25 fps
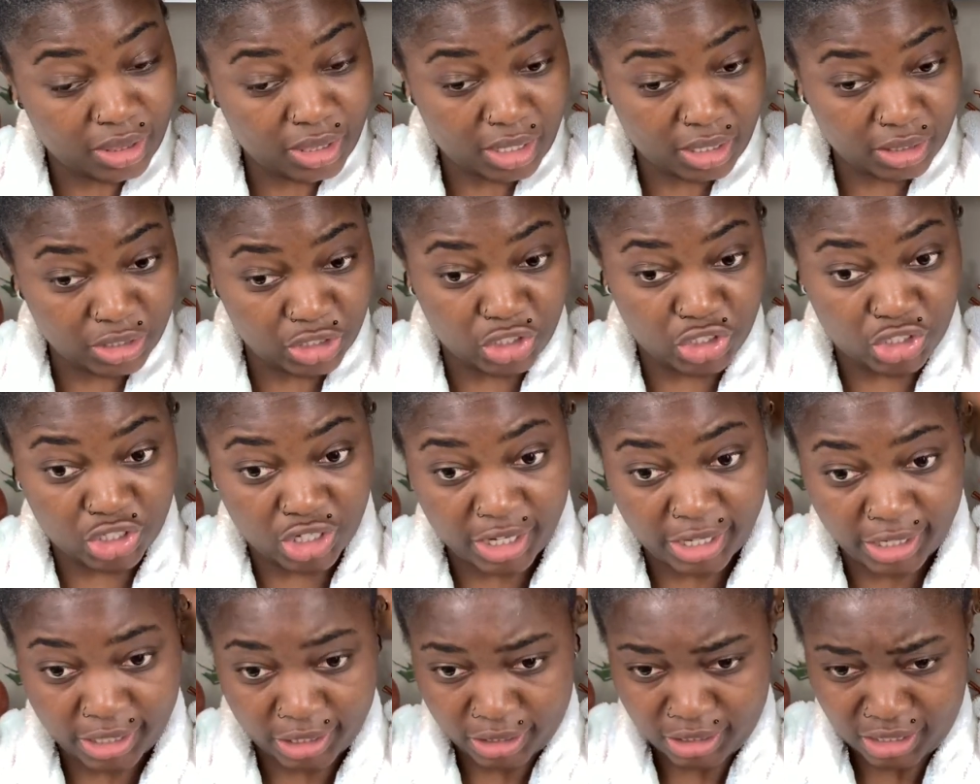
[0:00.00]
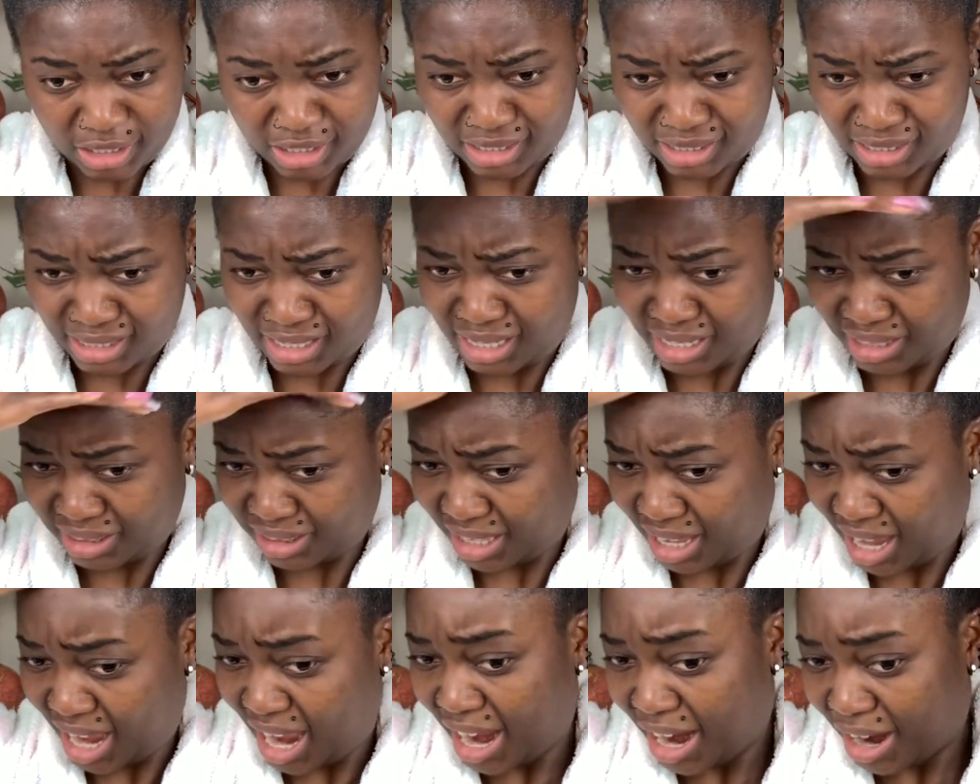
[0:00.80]
the gel is in
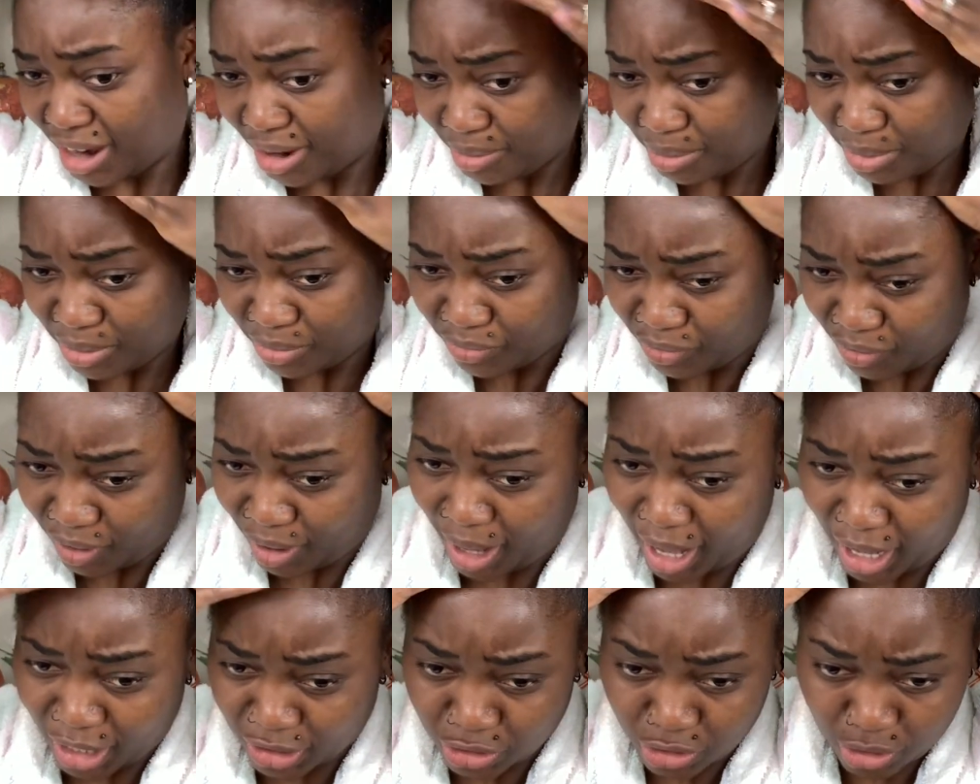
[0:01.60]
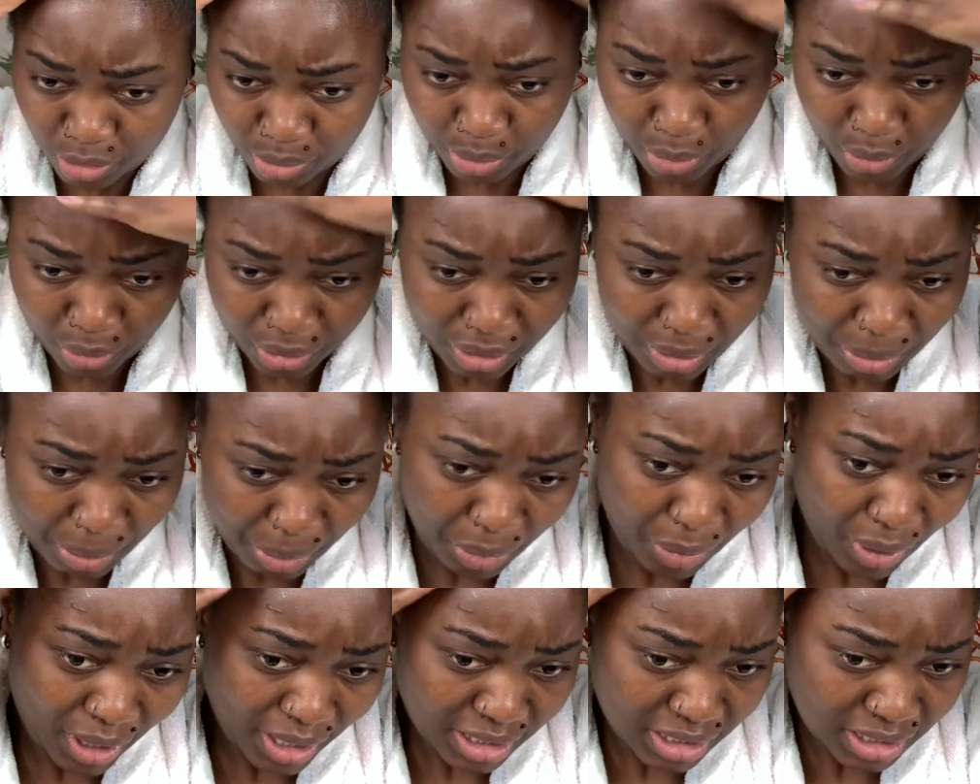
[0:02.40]
the hair before I actually put the
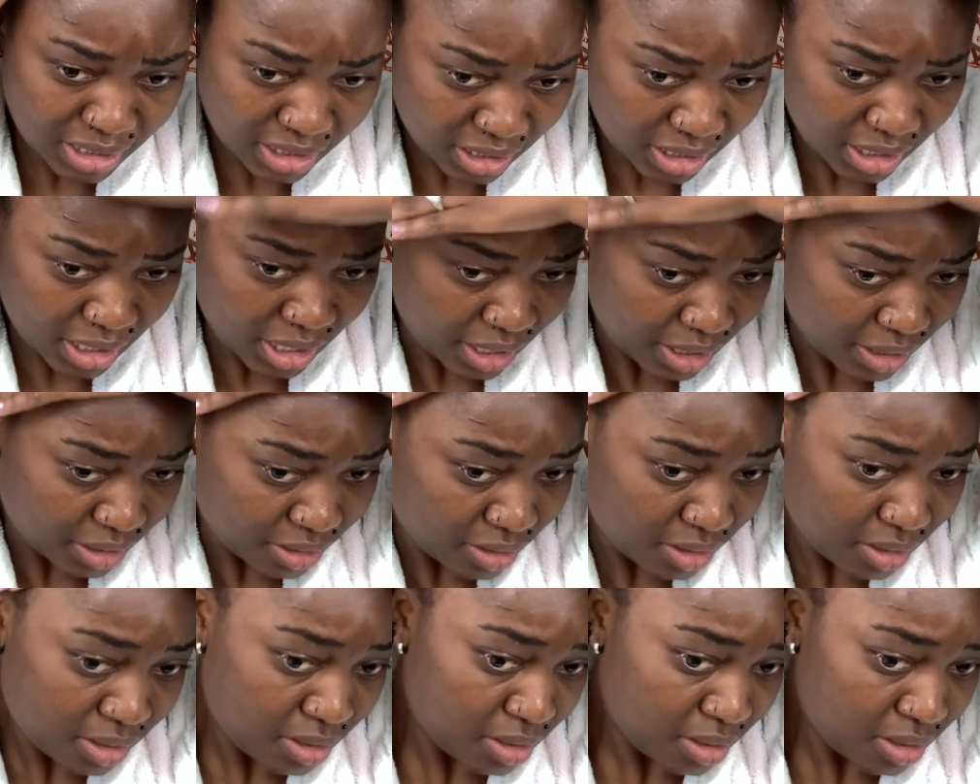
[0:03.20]
brush in there.